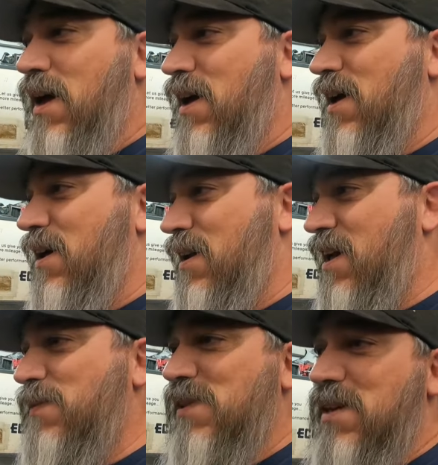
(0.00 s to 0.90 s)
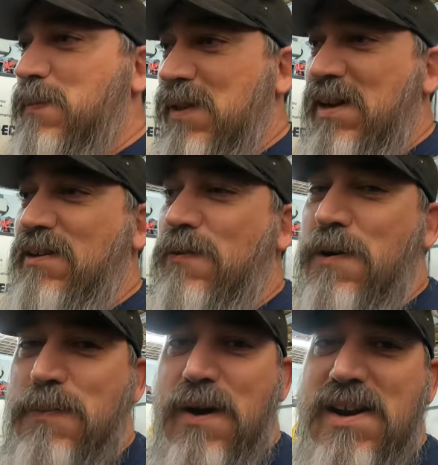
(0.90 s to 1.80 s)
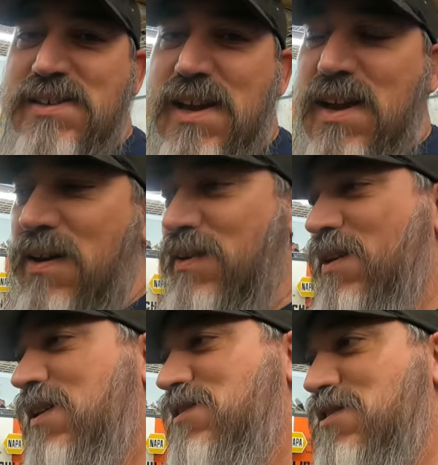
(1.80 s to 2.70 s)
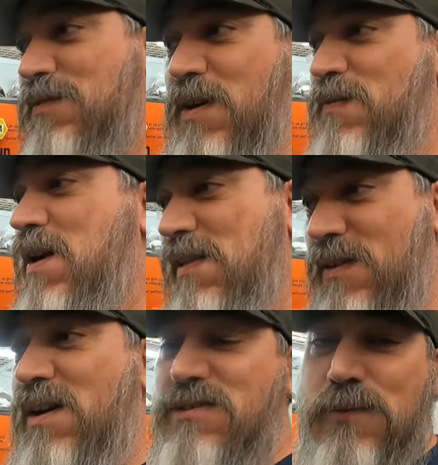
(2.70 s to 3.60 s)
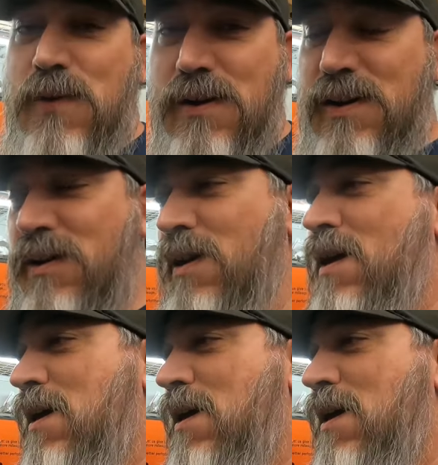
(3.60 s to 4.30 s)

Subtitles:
namely bleeding the rear brakes out just to verify that they're actually working.